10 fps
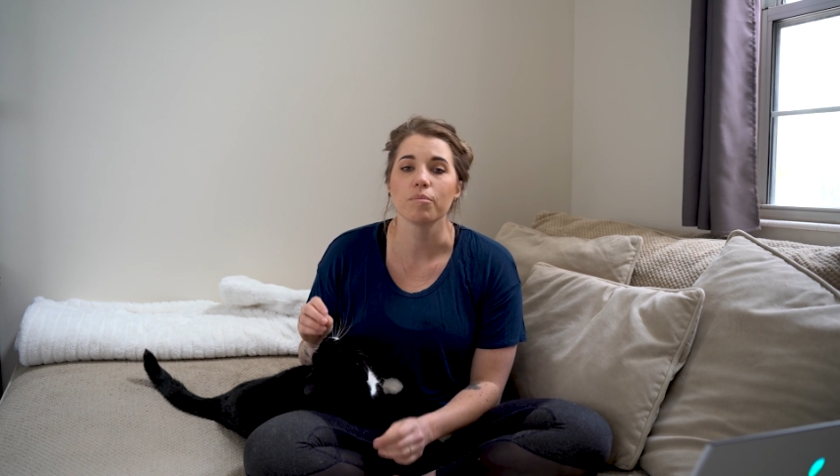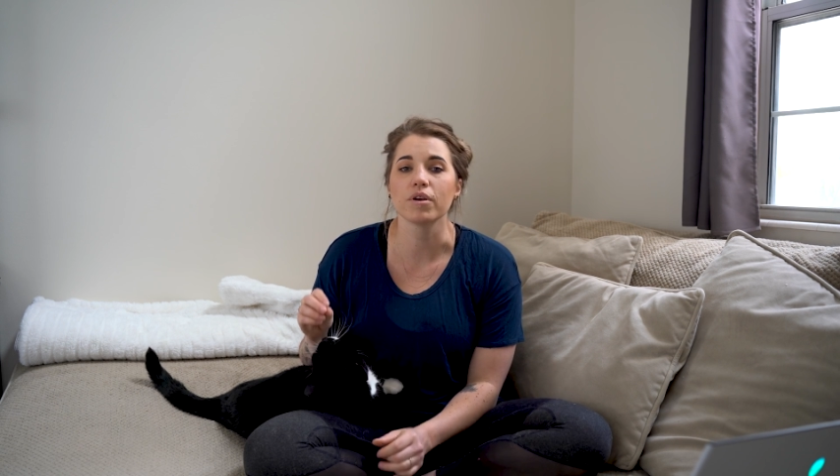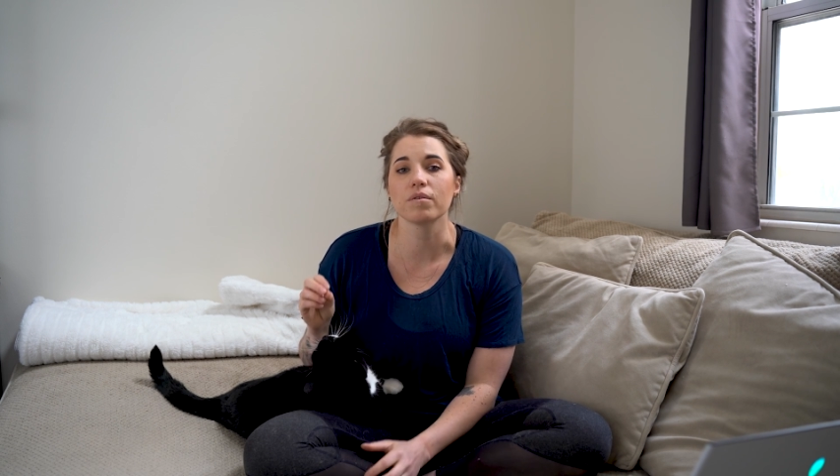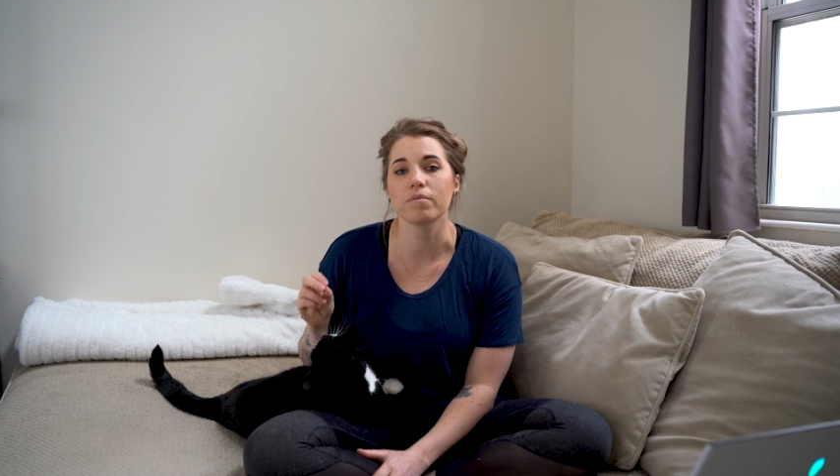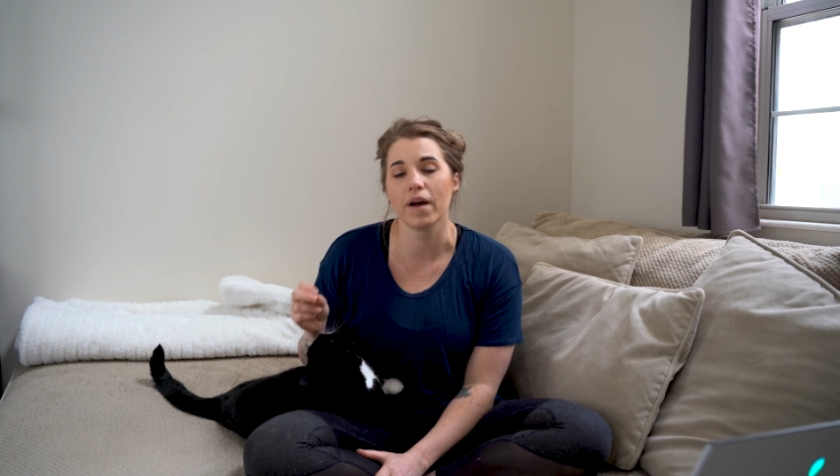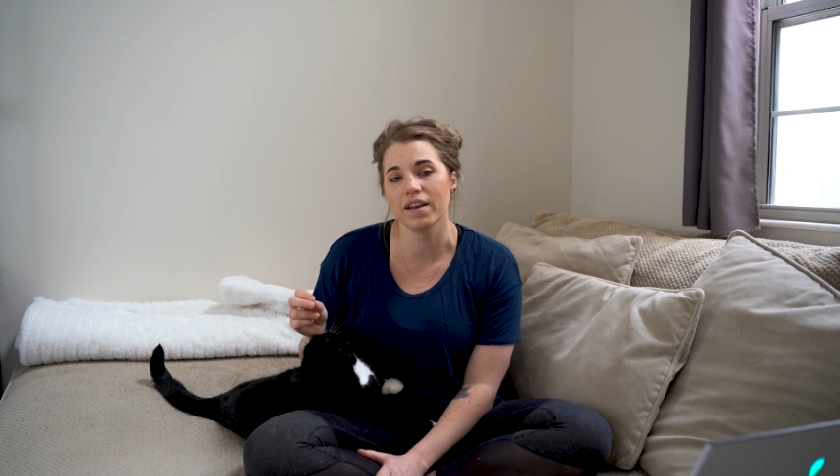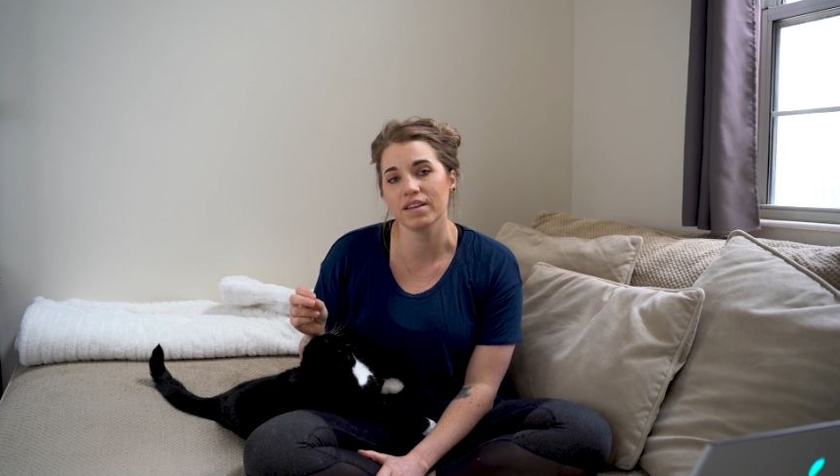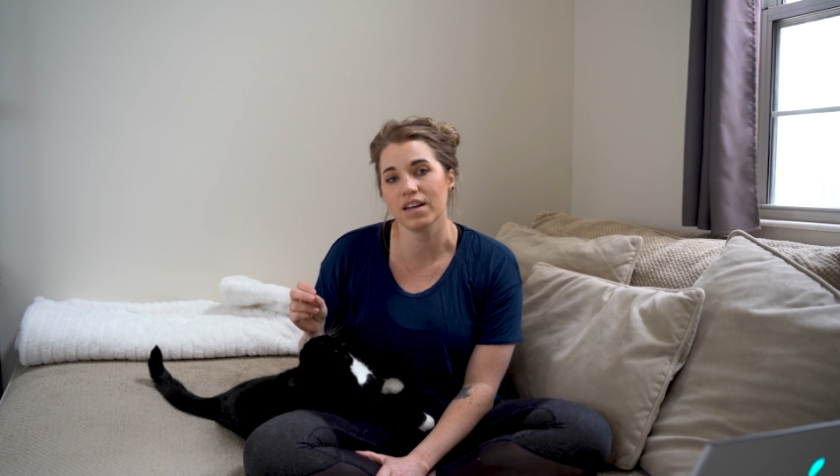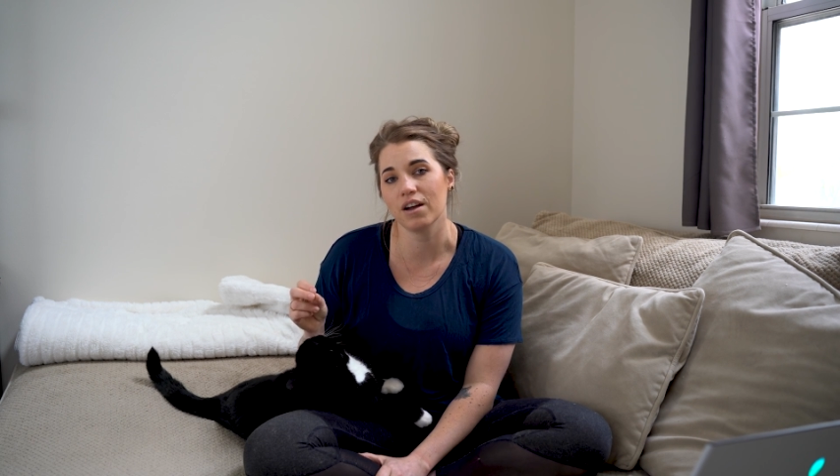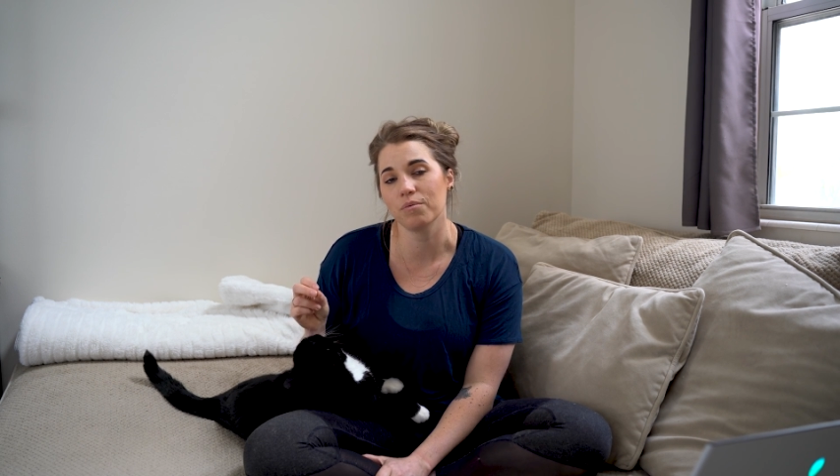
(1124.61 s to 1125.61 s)
but you're writing
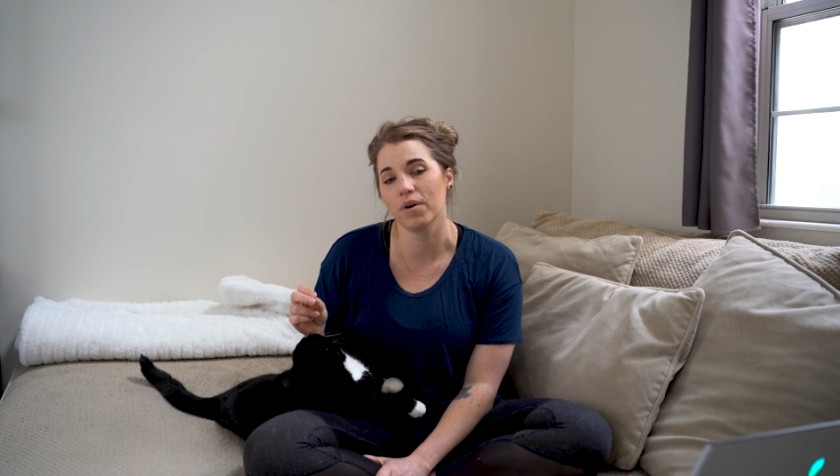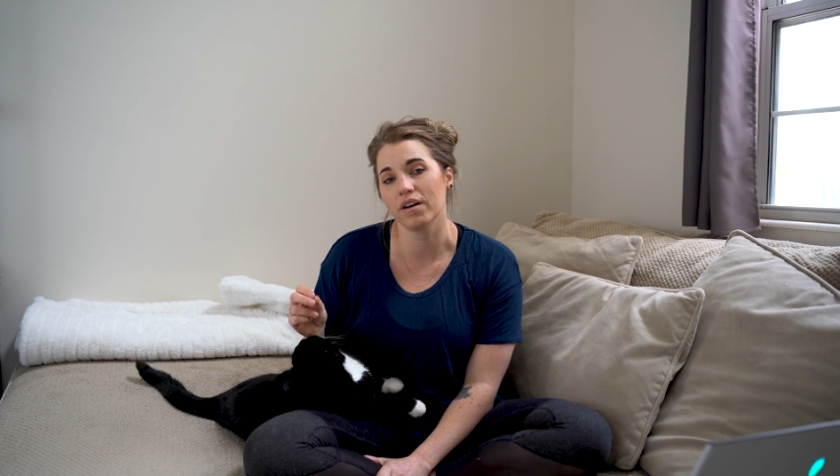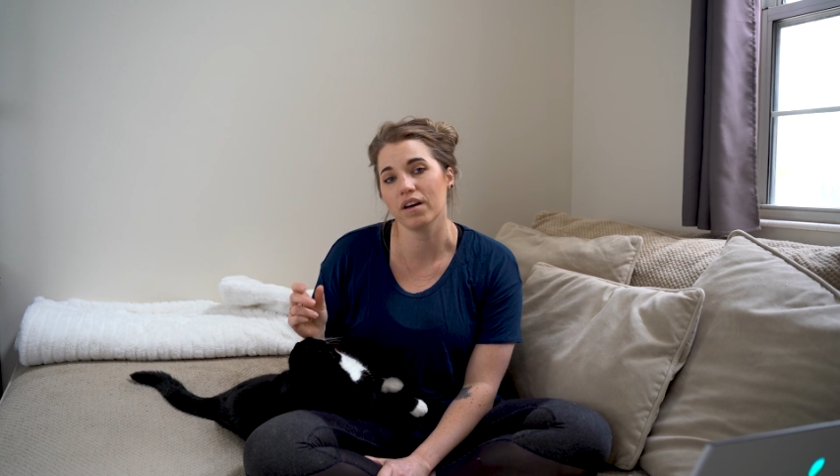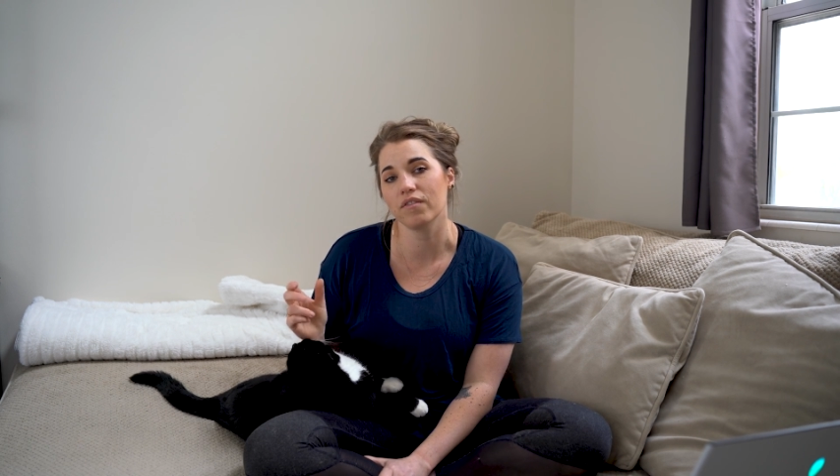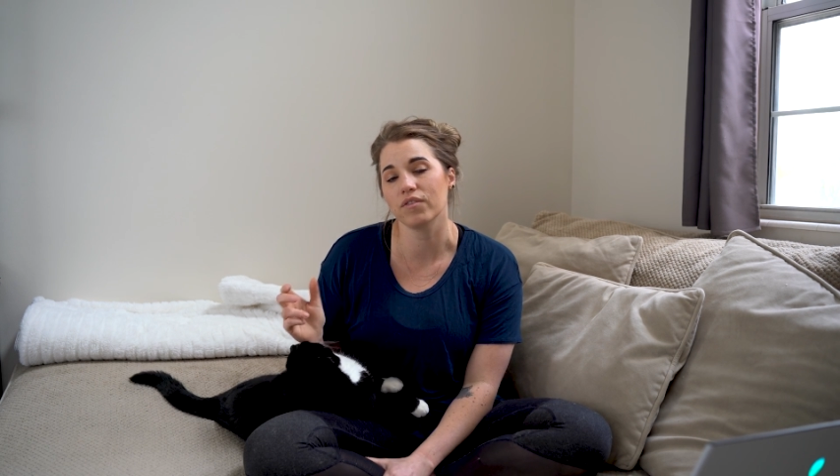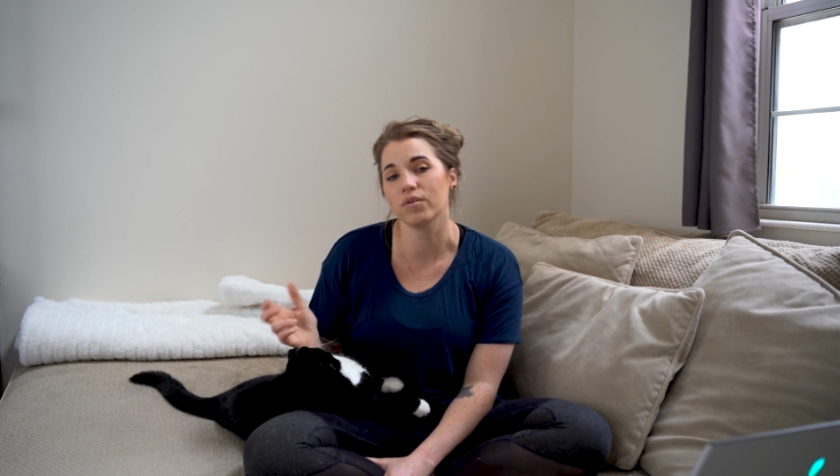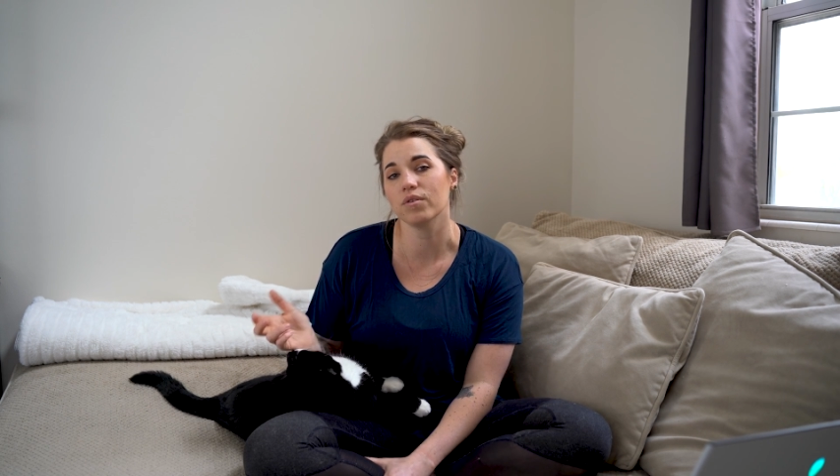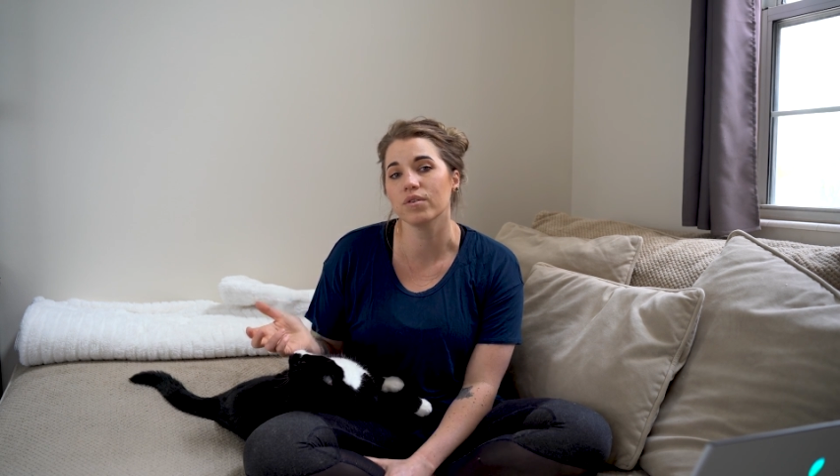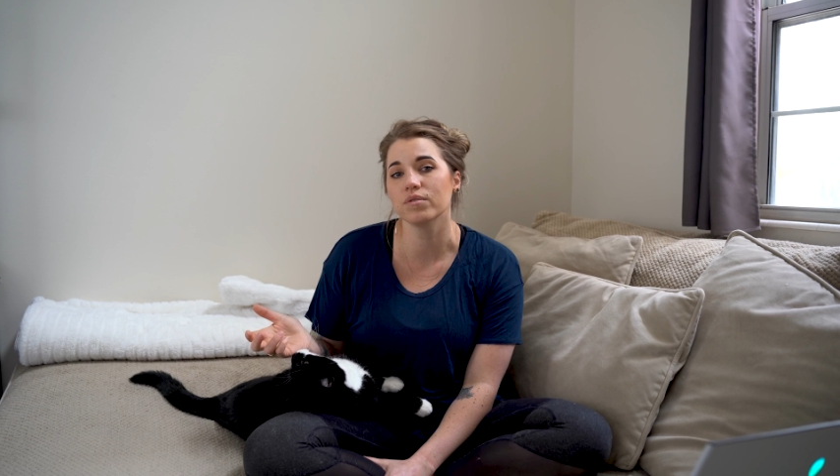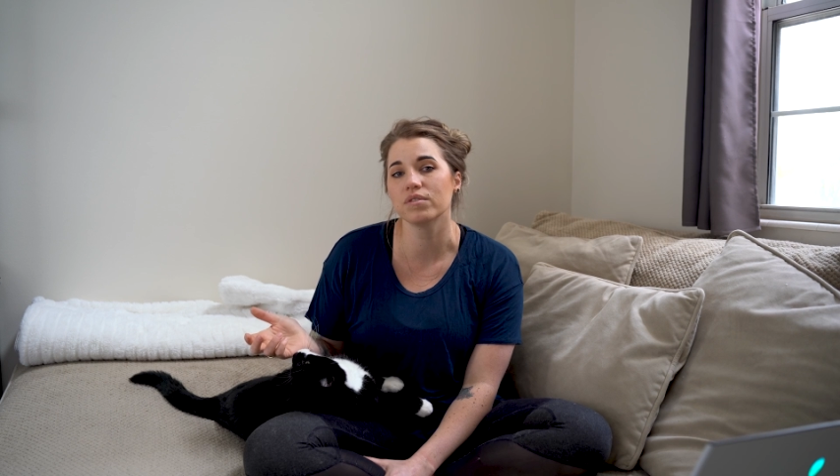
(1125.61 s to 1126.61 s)
down what cuff you
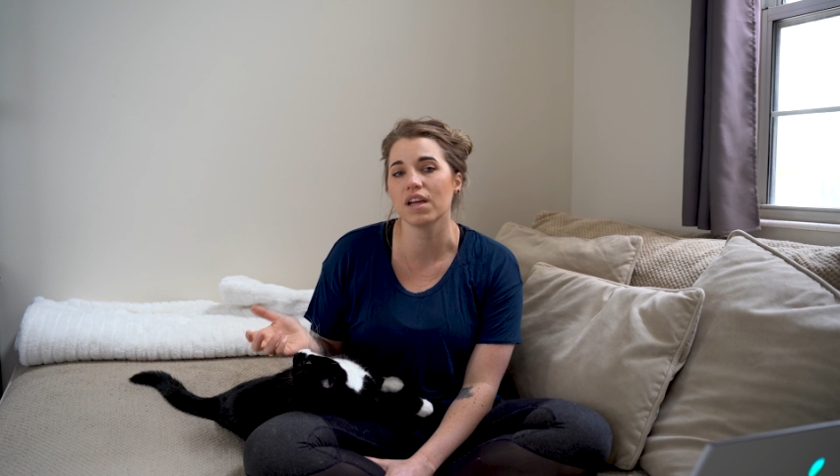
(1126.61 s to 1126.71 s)
used